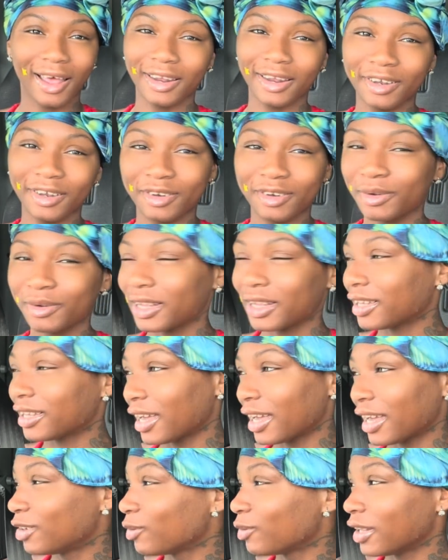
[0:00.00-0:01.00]
didn't do
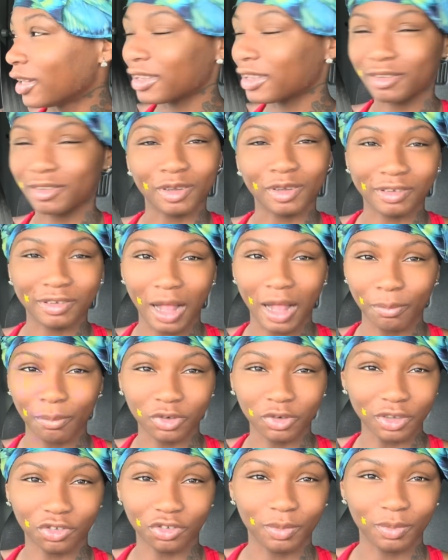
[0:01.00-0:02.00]
nothing. So stop
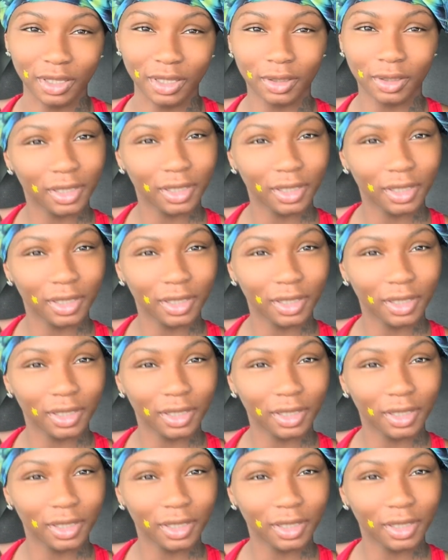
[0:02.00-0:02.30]
judging me.